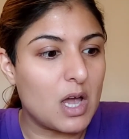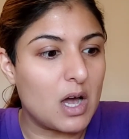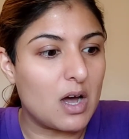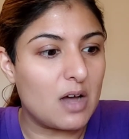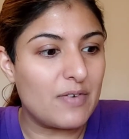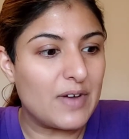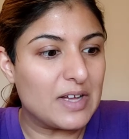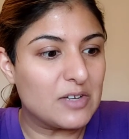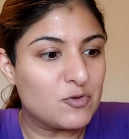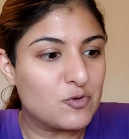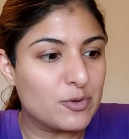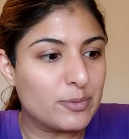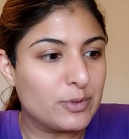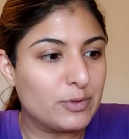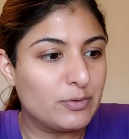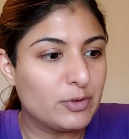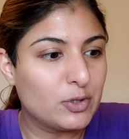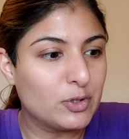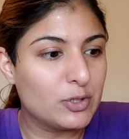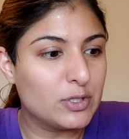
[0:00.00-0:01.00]
had trouble
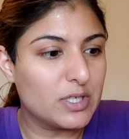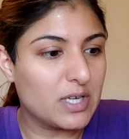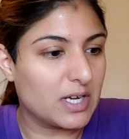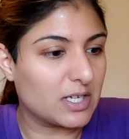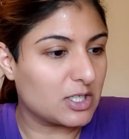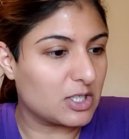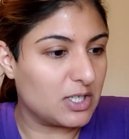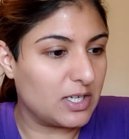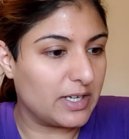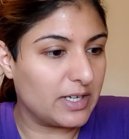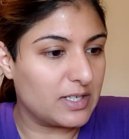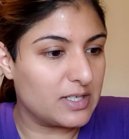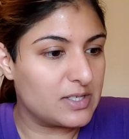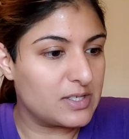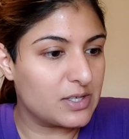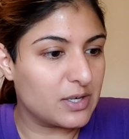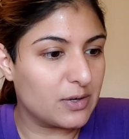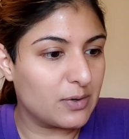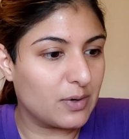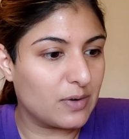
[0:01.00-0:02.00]
recording actually,
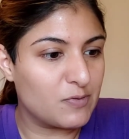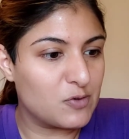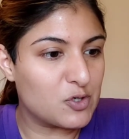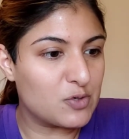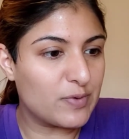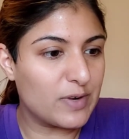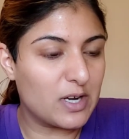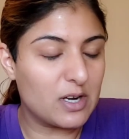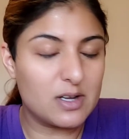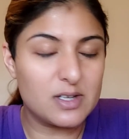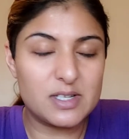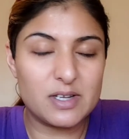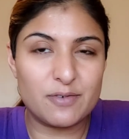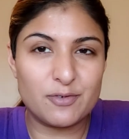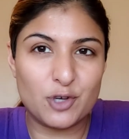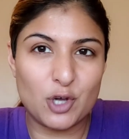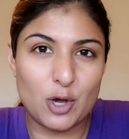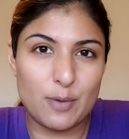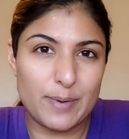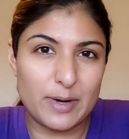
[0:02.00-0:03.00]
so I've just realised I have
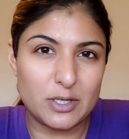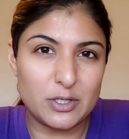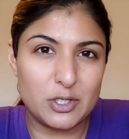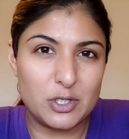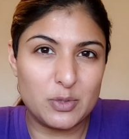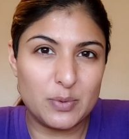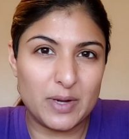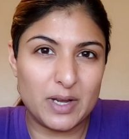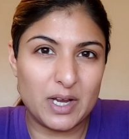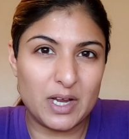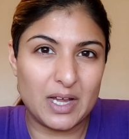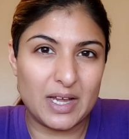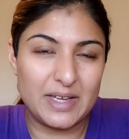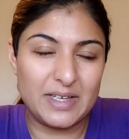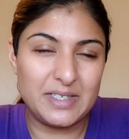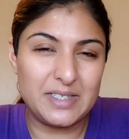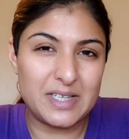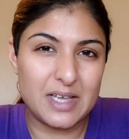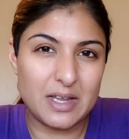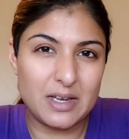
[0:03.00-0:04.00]
to go back to doing
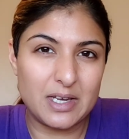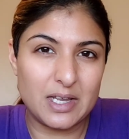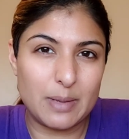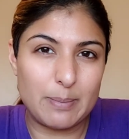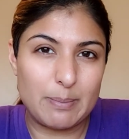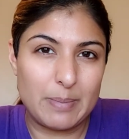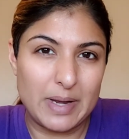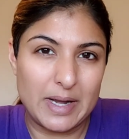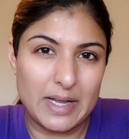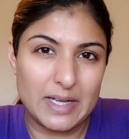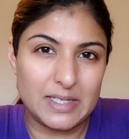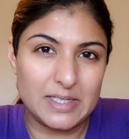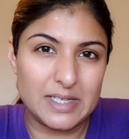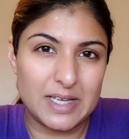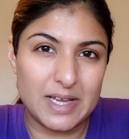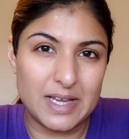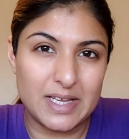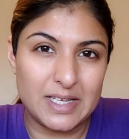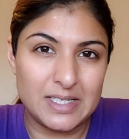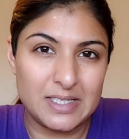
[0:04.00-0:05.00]
a 10
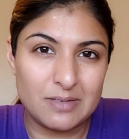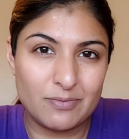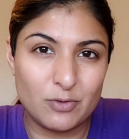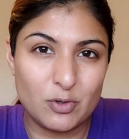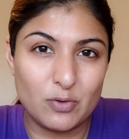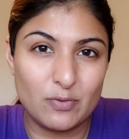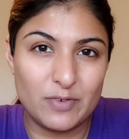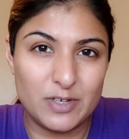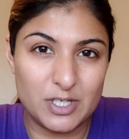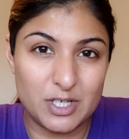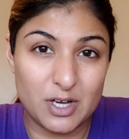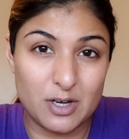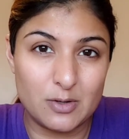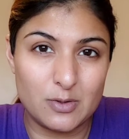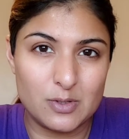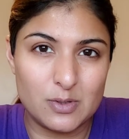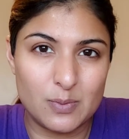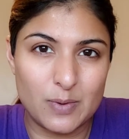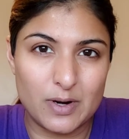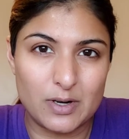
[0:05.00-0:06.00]
minute interval
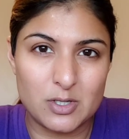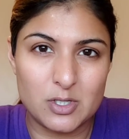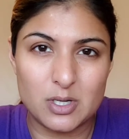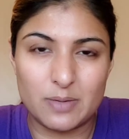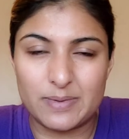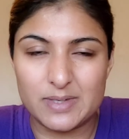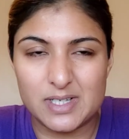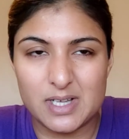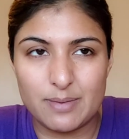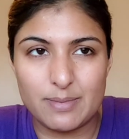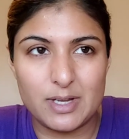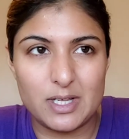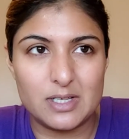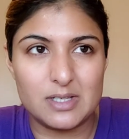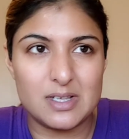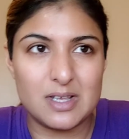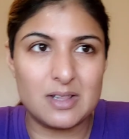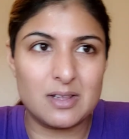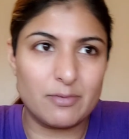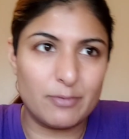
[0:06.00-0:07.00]
videos where I stop at 10
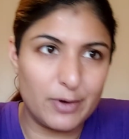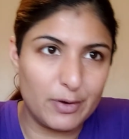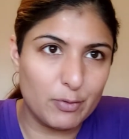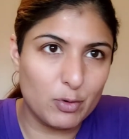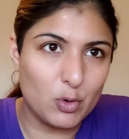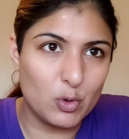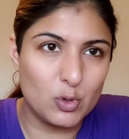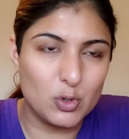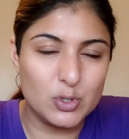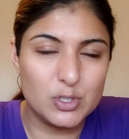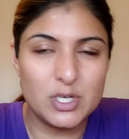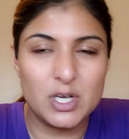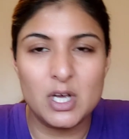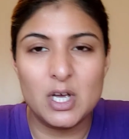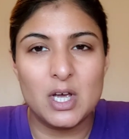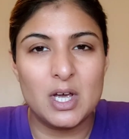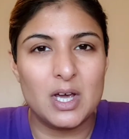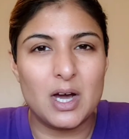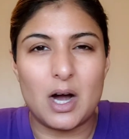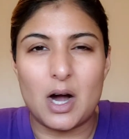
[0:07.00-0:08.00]
minutes and then re-record.
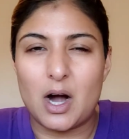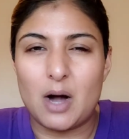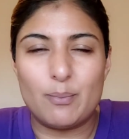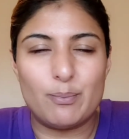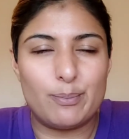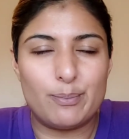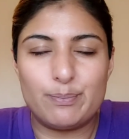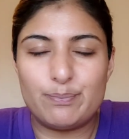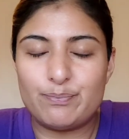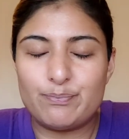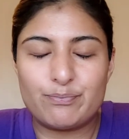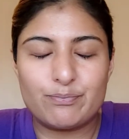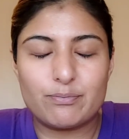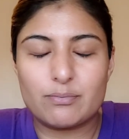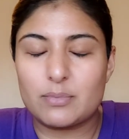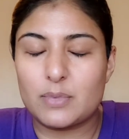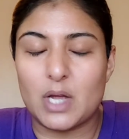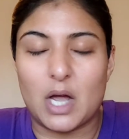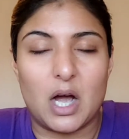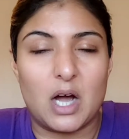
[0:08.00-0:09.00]

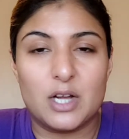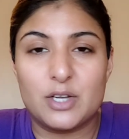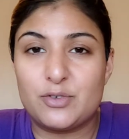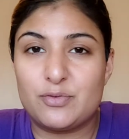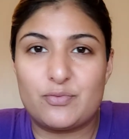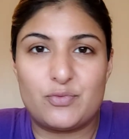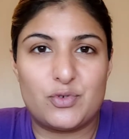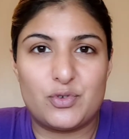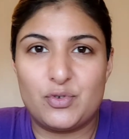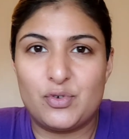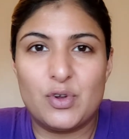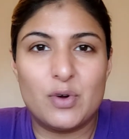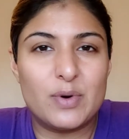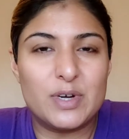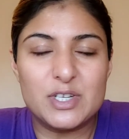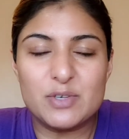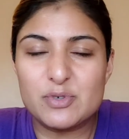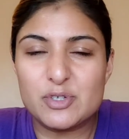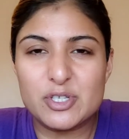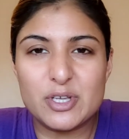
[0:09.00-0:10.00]
I no
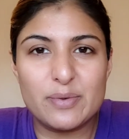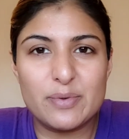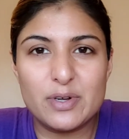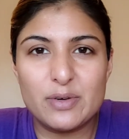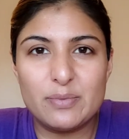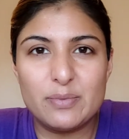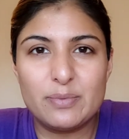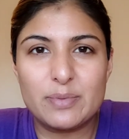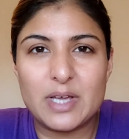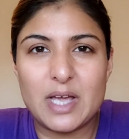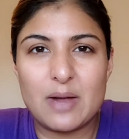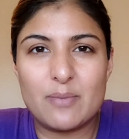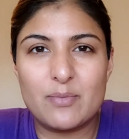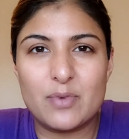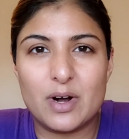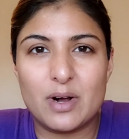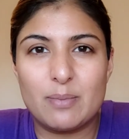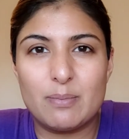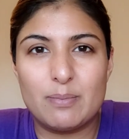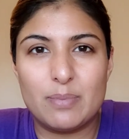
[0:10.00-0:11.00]
idea what's going on with the
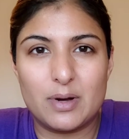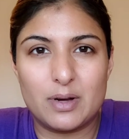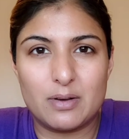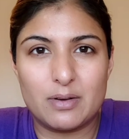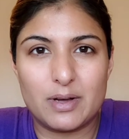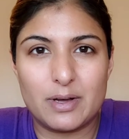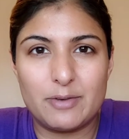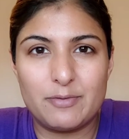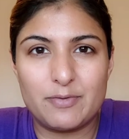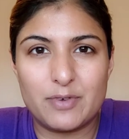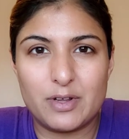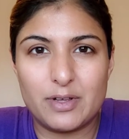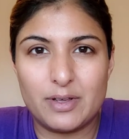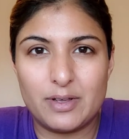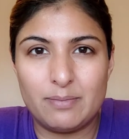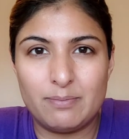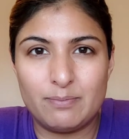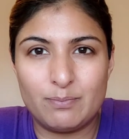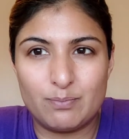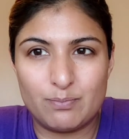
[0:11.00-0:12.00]
camera, but
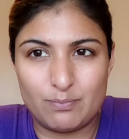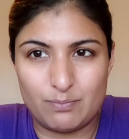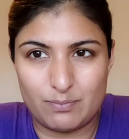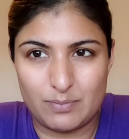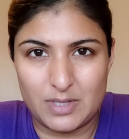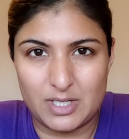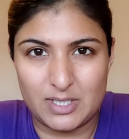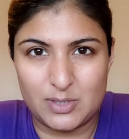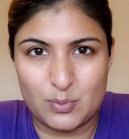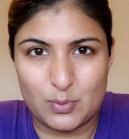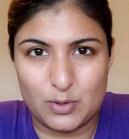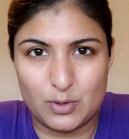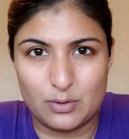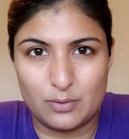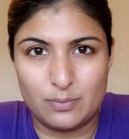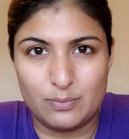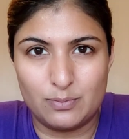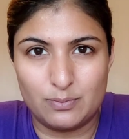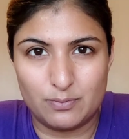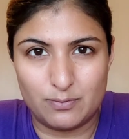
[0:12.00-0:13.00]
hopefully this
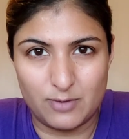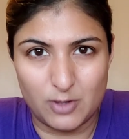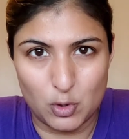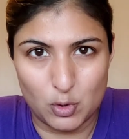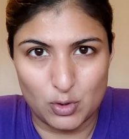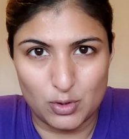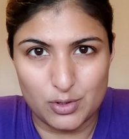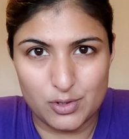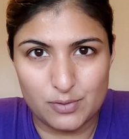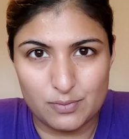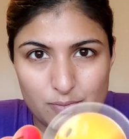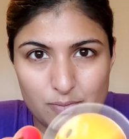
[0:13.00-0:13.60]
will record.